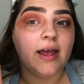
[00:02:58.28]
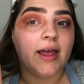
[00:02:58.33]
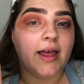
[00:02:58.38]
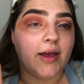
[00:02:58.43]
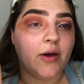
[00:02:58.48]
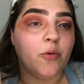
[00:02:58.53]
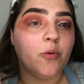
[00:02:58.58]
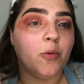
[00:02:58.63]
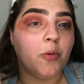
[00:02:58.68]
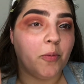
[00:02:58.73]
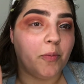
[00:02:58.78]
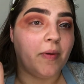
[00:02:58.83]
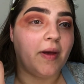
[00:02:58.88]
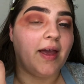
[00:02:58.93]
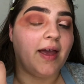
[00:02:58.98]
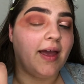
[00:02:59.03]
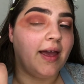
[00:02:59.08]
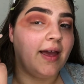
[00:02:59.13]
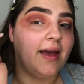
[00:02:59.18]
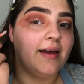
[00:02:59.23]
it will
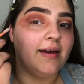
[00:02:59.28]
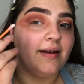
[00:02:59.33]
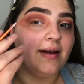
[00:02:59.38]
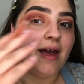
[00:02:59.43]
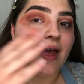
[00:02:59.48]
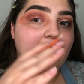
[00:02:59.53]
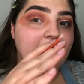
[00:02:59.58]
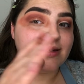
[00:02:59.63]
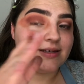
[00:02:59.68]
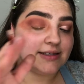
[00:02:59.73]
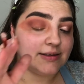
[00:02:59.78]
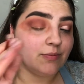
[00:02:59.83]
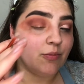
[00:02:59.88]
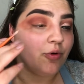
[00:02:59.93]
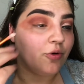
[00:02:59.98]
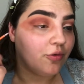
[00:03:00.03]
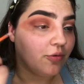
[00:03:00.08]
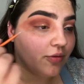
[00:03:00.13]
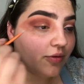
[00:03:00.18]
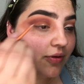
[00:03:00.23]
be a
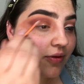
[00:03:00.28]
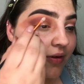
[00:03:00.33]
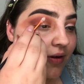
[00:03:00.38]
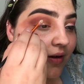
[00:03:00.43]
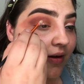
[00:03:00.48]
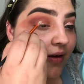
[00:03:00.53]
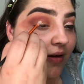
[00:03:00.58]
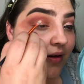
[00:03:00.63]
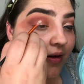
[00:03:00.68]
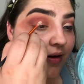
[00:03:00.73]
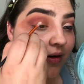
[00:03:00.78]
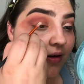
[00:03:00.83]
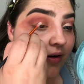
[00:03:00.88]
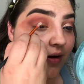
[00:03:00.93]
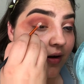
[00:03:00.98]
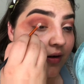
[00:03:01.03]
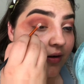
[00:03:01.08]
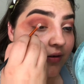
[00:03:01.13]
smooth cut